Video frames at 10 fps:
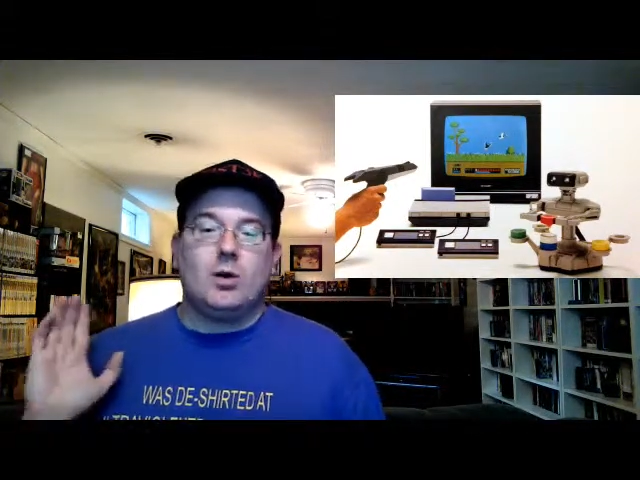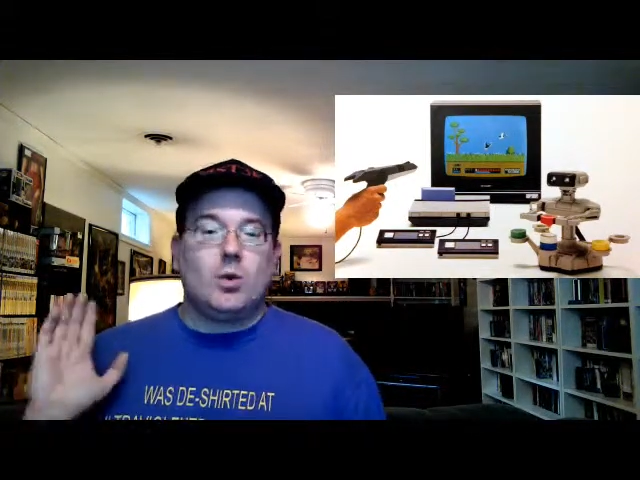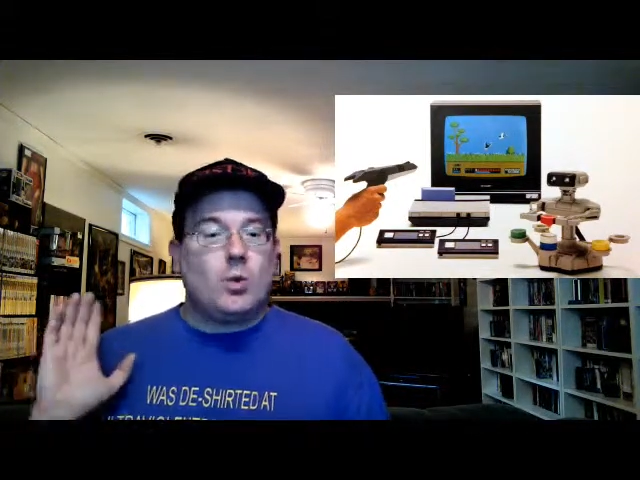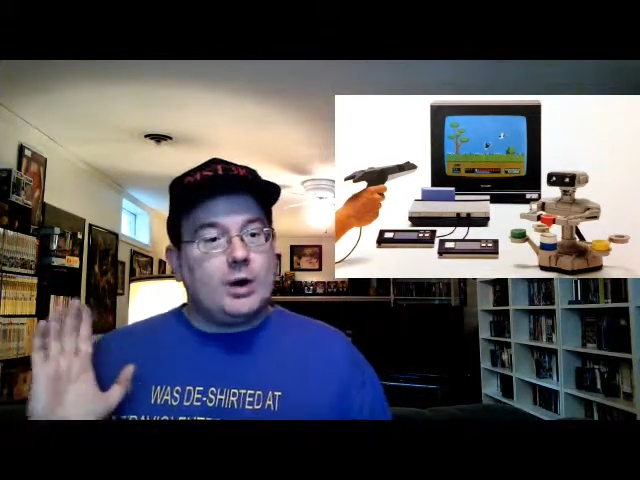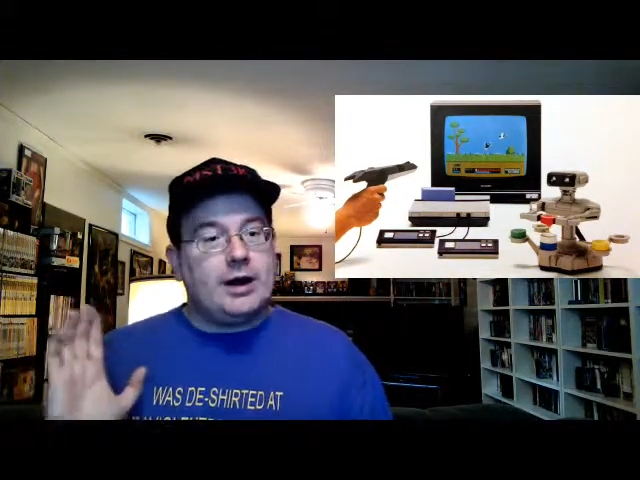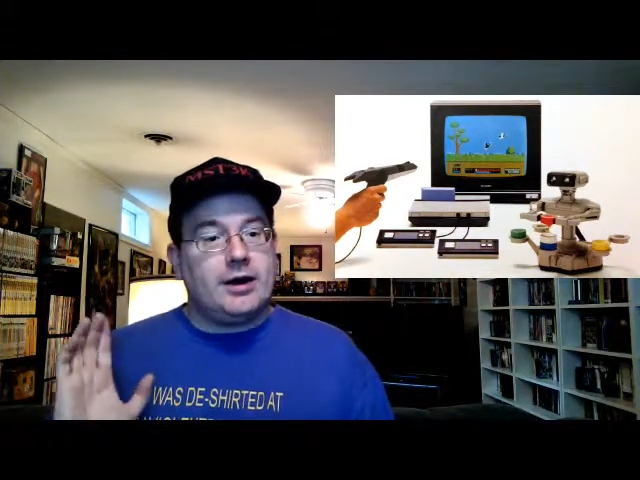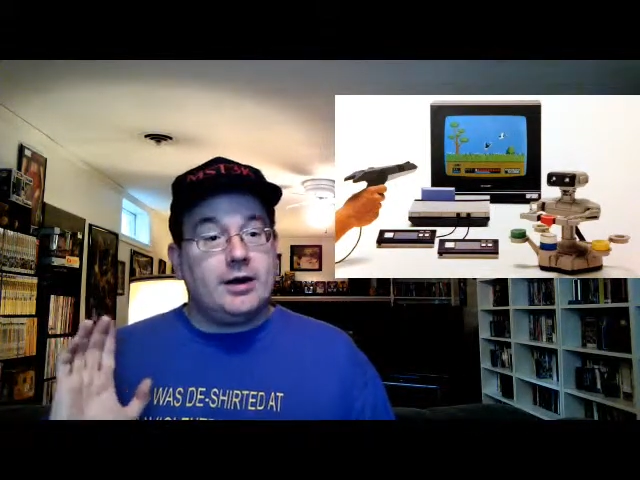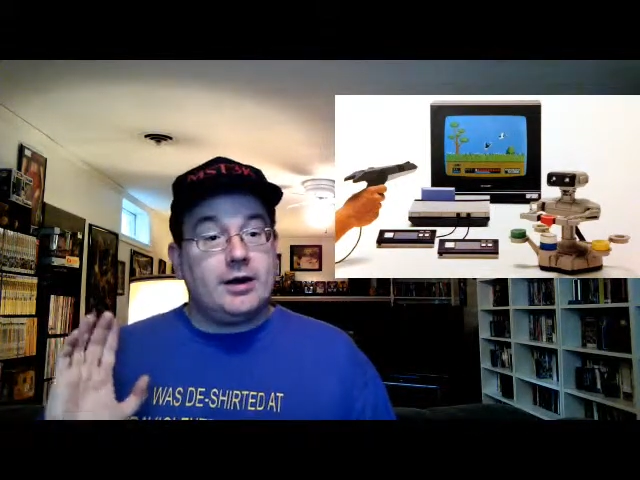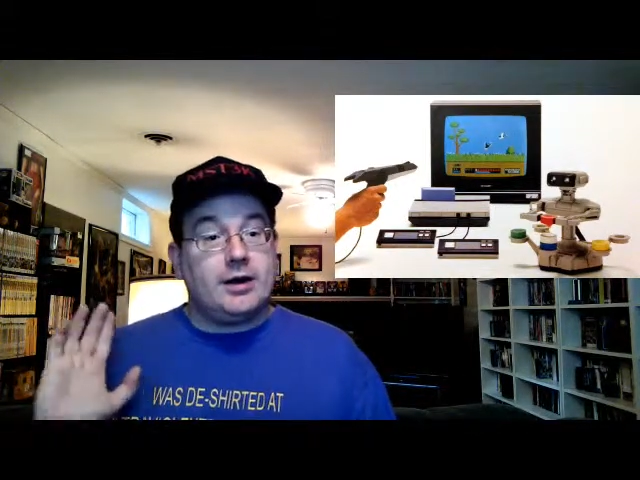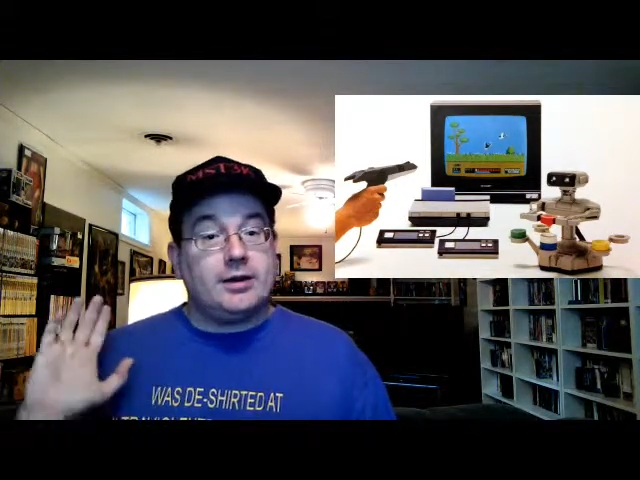
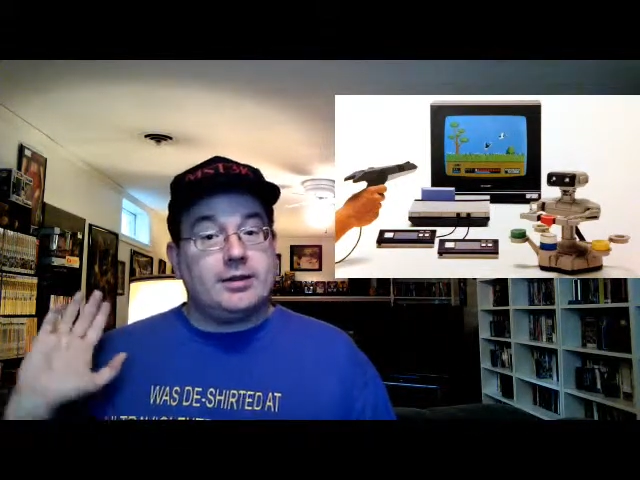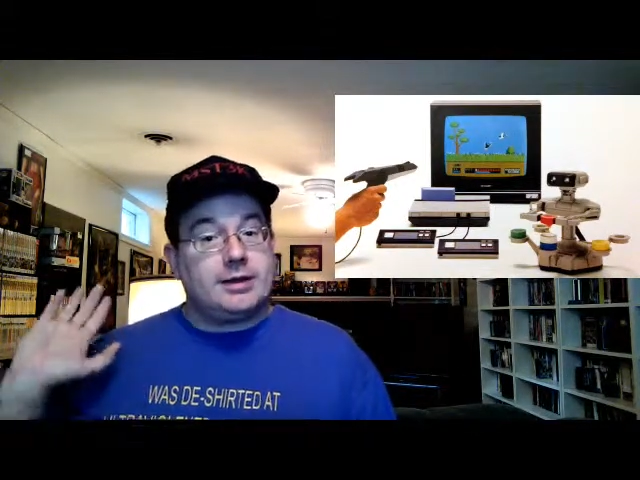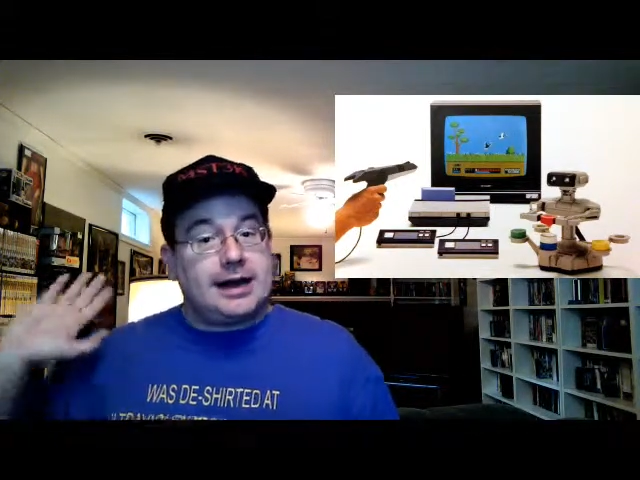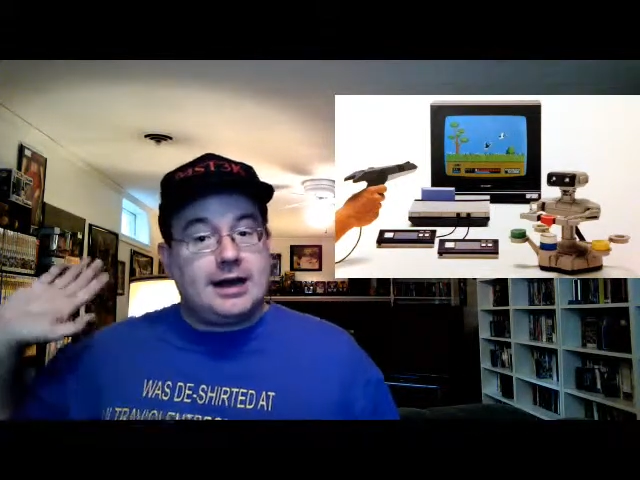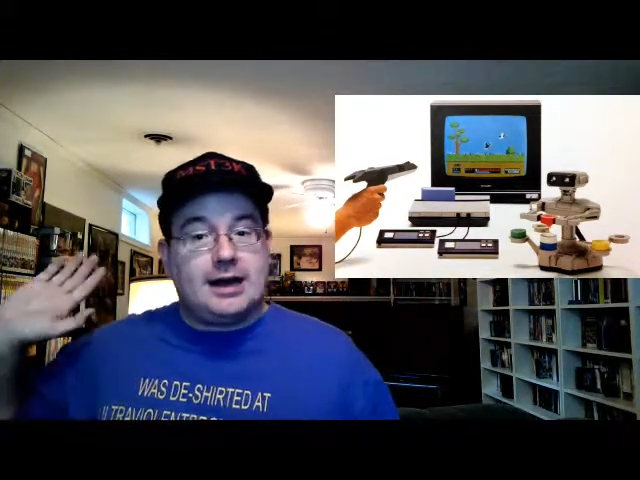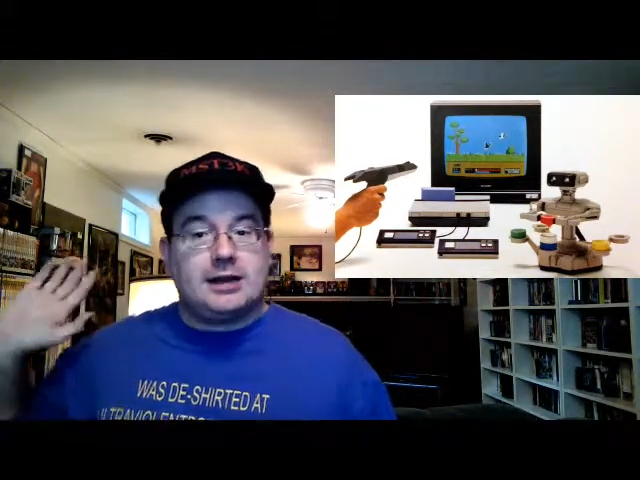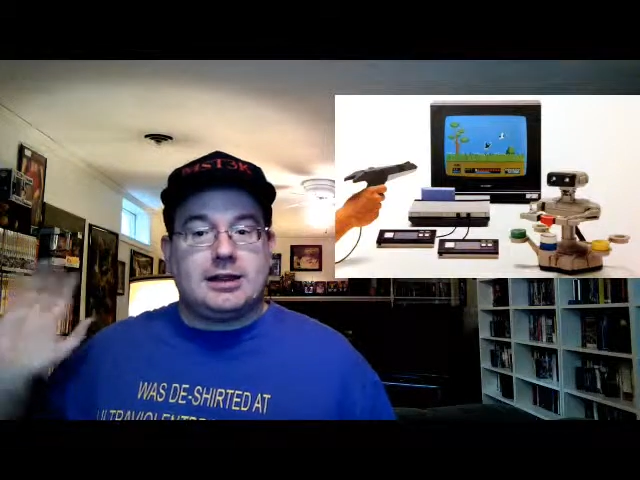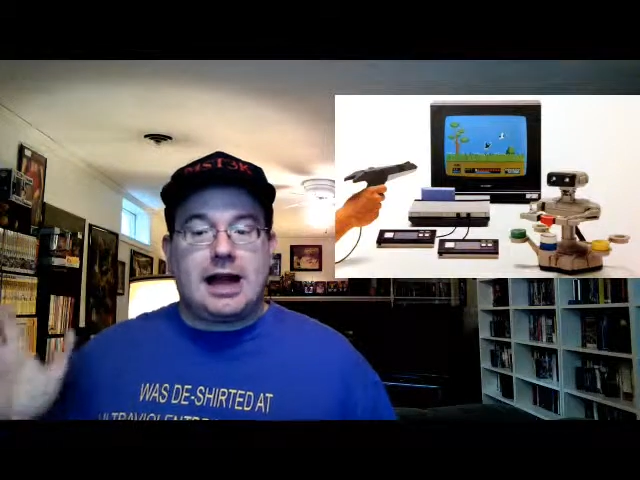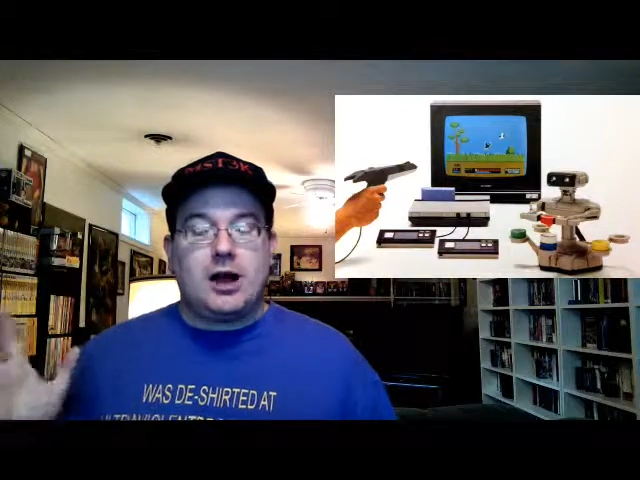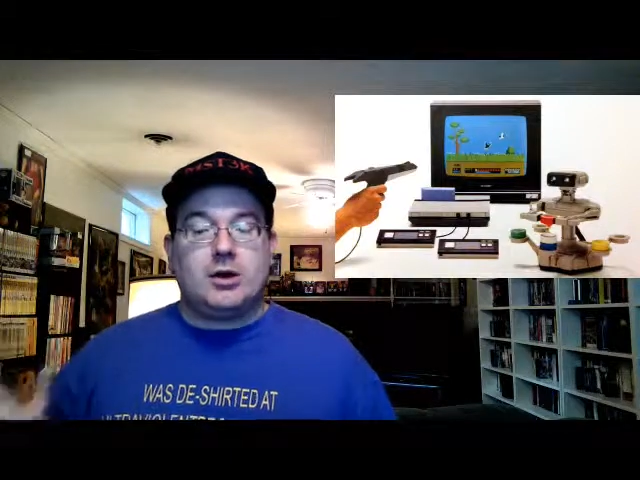where they
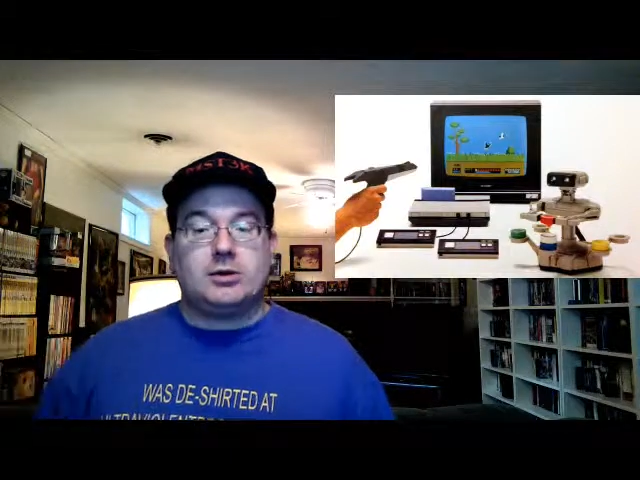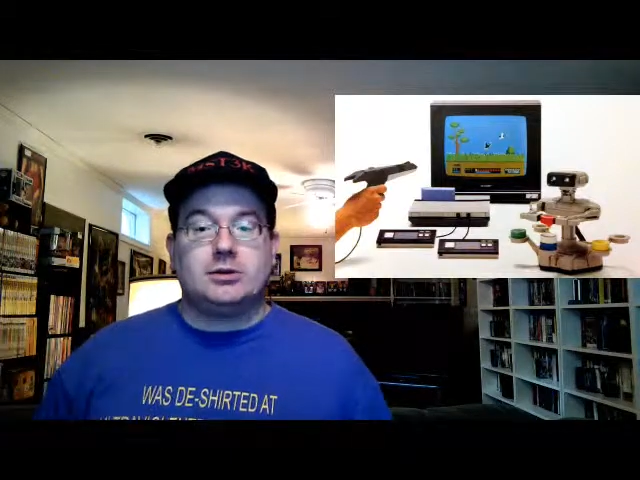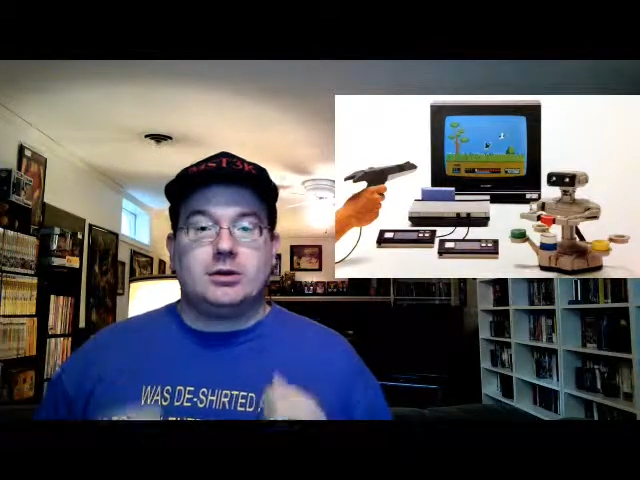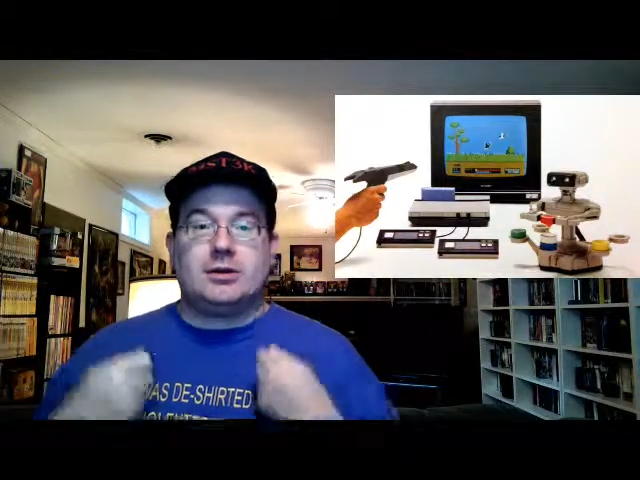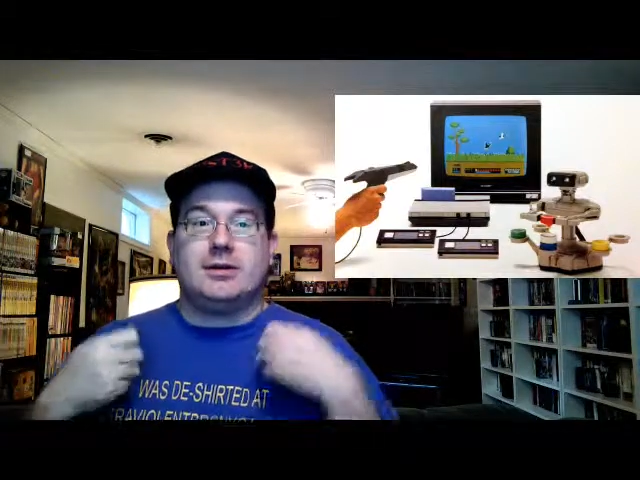allowed